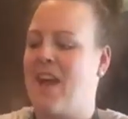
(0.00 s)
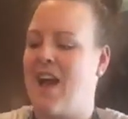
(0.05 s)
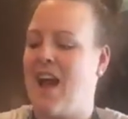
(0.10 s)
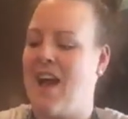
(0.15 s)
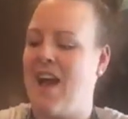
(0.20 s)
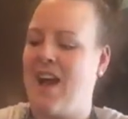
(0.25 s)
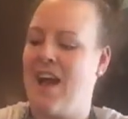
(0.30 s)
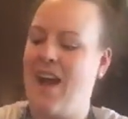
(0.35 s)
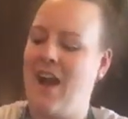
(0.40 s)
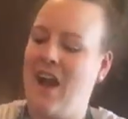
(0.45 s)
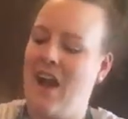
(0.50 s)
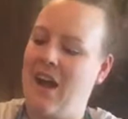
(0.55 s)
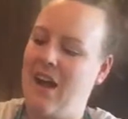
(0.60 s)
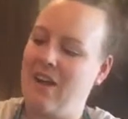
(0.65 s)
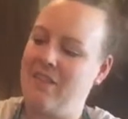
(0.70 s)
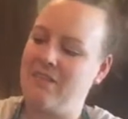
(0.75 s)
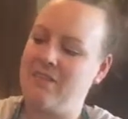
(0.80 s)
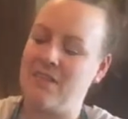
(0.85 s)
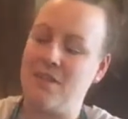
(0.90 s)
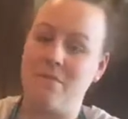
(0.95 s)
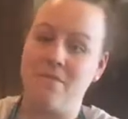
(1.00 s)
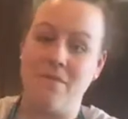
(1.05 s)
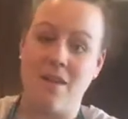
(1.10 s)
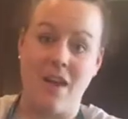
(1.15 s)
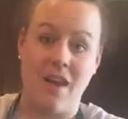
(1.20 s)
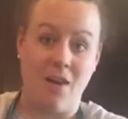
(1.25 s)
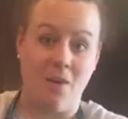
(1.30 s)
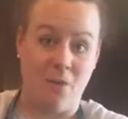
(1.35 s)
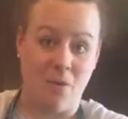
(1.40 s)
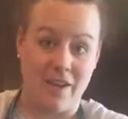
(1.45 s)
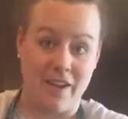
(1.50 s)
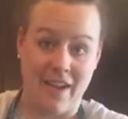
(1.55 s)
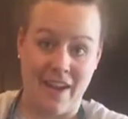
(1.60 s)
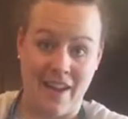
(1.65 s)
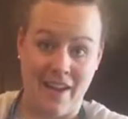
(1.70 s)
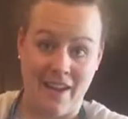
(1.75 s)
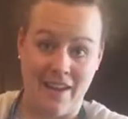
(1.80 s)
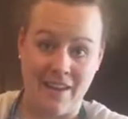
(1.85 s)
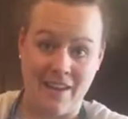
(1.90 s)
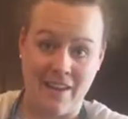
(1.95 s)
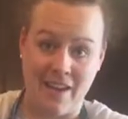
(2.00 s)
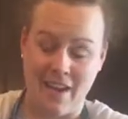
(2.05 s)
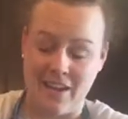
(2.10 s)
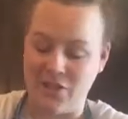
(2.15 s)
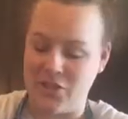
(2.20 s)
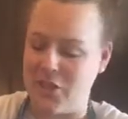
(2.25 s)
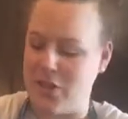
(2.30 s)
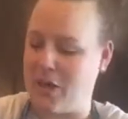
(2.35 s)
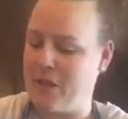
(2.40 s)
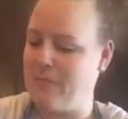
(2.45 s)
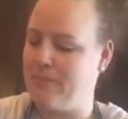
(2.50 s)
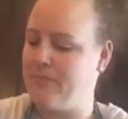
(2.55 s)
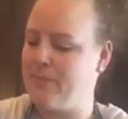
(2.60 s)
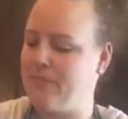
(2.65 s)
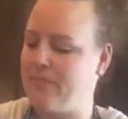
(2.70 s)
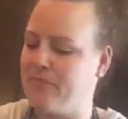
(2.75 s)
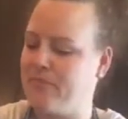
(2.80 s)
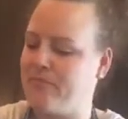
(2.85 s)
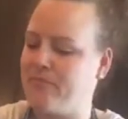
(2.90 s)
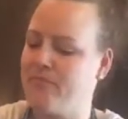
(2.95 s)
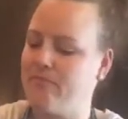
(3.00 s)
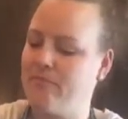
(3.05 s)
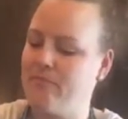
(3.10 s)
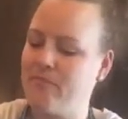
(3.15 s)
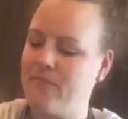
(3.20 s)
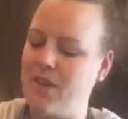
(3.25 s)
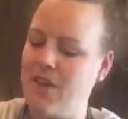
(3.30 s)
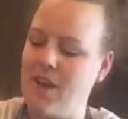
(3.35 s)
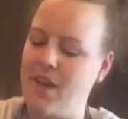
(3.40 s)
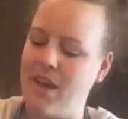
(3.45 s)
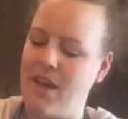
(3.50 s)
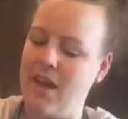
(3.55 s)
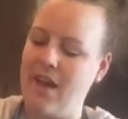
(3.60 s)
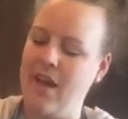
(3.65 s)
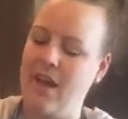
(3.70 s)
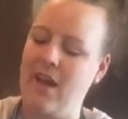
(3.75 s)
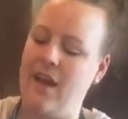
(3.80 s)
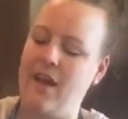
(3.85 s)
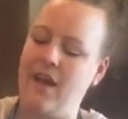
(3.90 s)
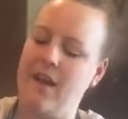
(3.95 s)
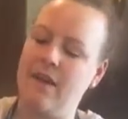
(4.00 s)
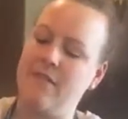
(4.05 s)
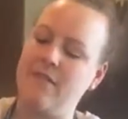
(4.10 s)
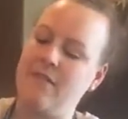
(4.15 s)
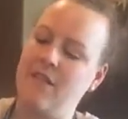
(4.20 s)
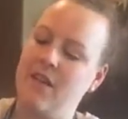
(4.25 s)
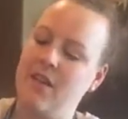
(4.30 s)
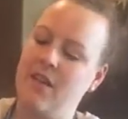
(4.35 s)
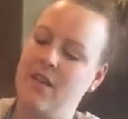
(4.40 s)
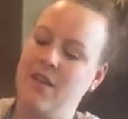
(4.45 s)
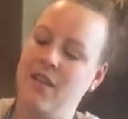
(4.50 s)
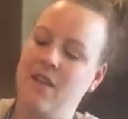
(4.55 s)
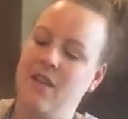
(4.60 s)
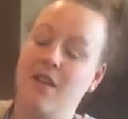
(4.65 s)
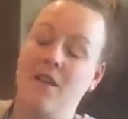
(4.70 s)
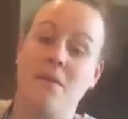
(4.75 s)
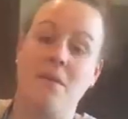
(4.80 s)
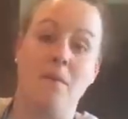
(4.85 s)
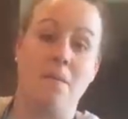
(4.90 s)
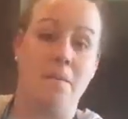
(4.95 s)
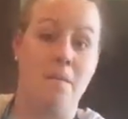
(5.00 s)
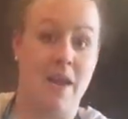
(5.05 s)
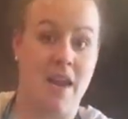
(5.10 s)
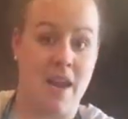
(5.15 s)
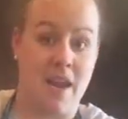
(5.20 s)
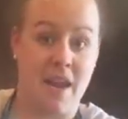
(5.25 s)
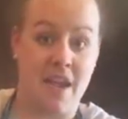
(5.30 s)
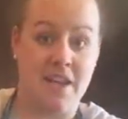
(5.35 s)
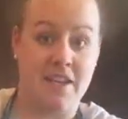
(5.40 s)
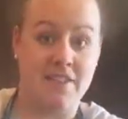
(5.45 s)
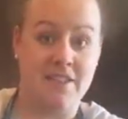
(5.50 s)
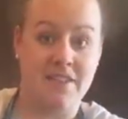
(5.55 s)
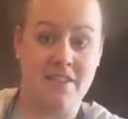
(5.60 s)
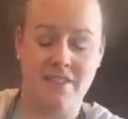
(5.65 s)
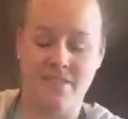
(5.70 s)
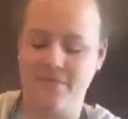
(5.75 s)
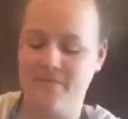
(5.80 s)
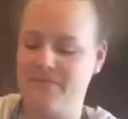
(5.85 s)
I have some organic ketchup. I have mayonnaise.